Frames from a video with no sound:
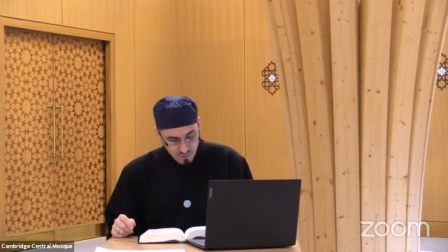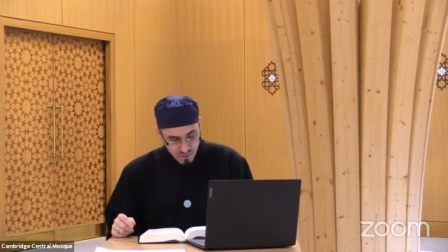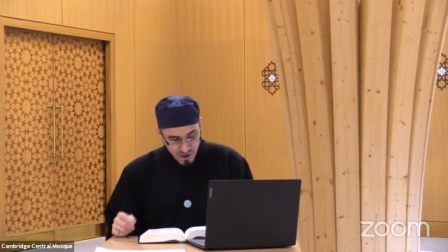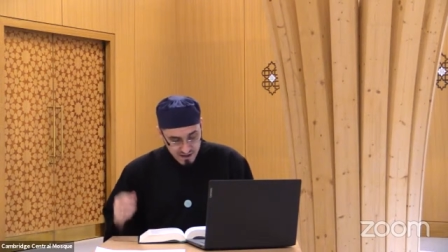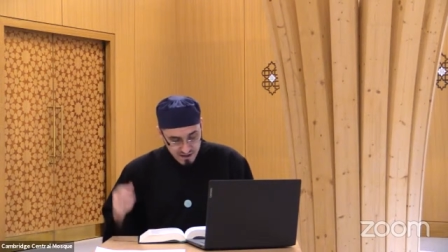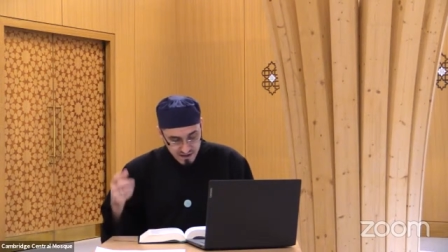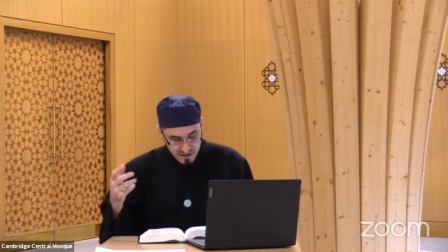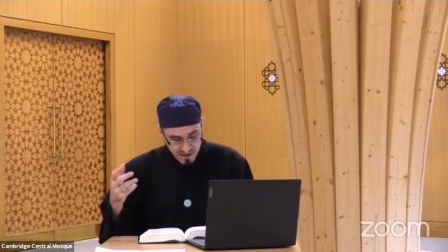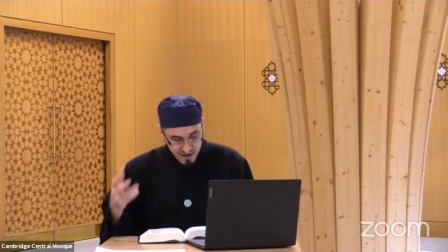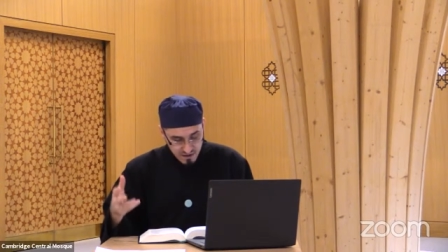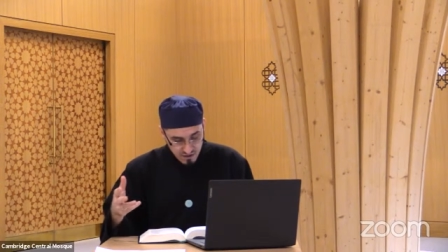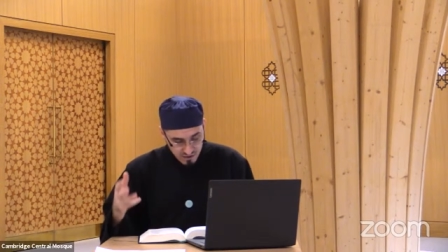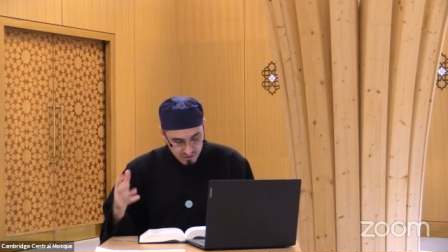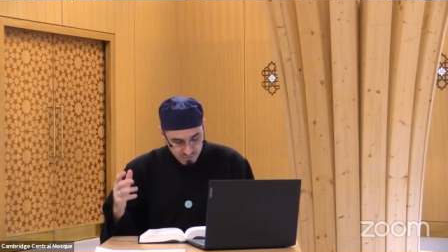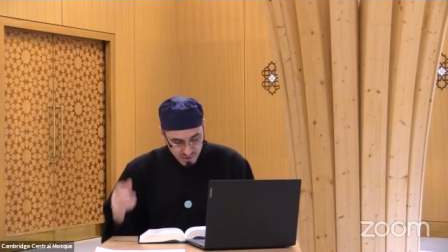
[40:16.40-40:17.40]
Why did they
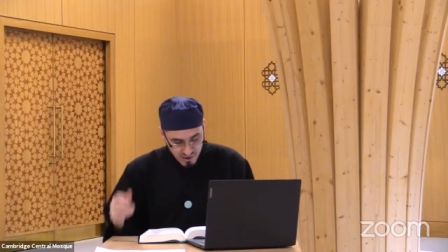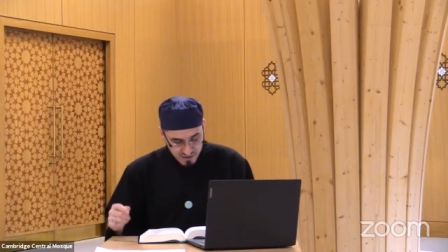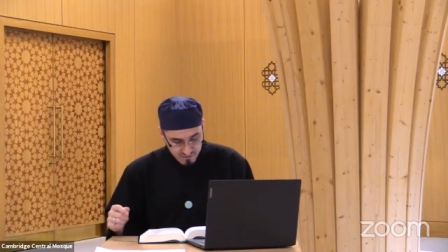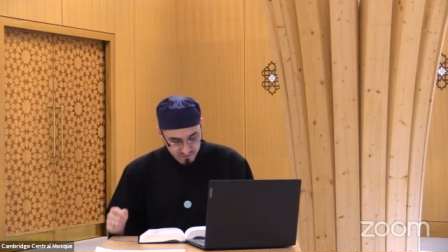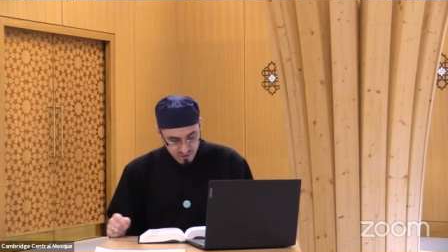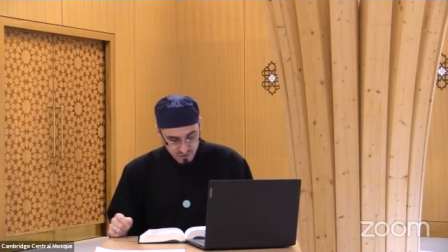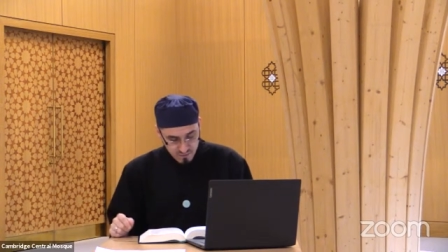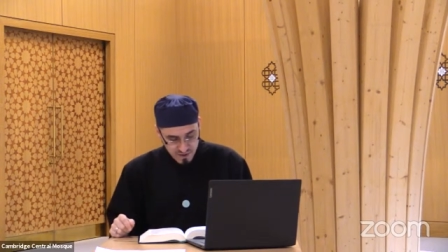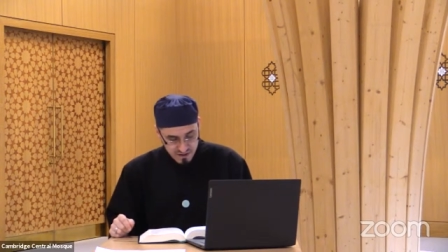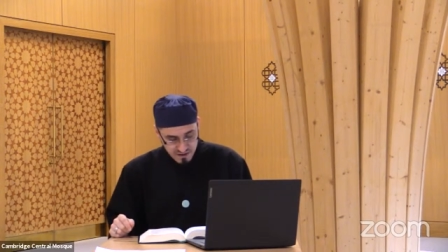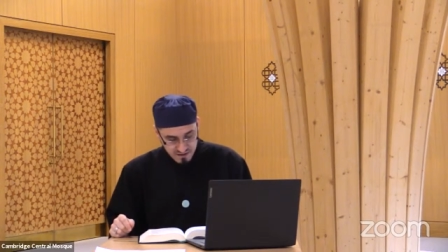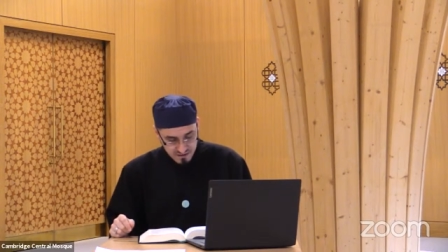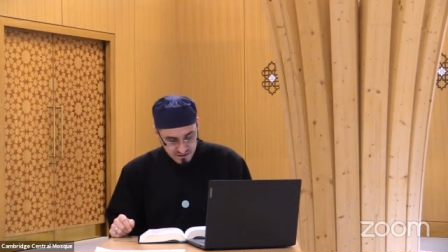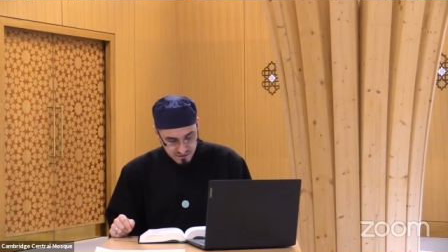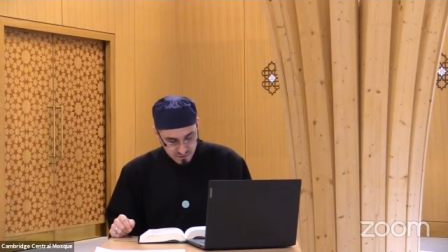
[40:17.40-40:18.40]
not bring four
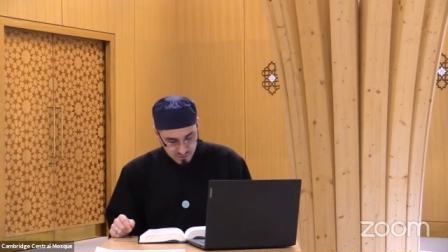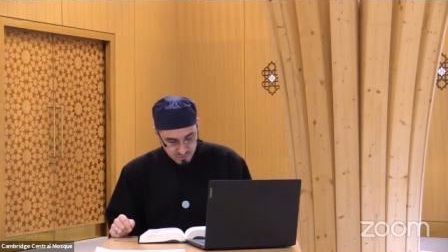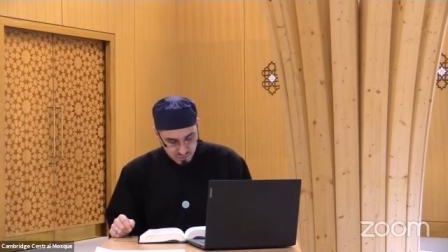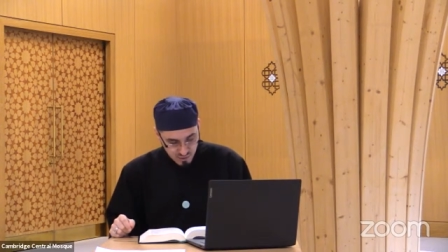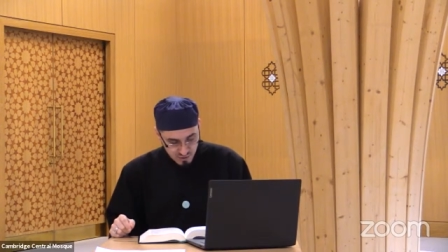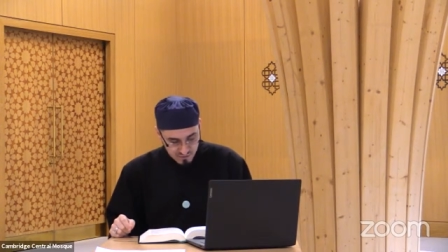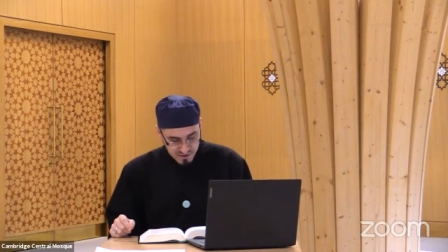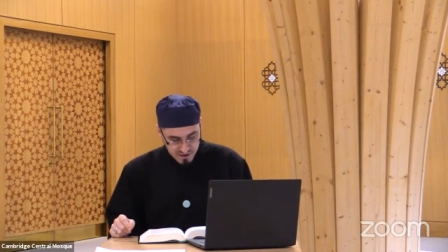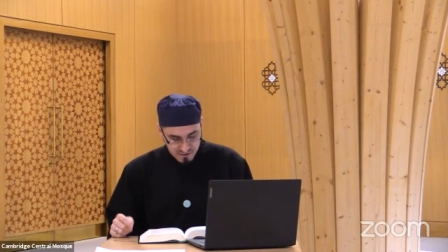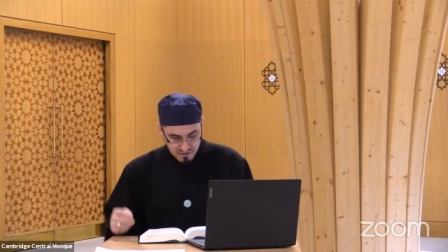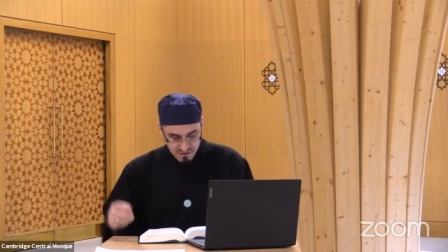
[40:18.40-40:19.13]
witnesses to prove it?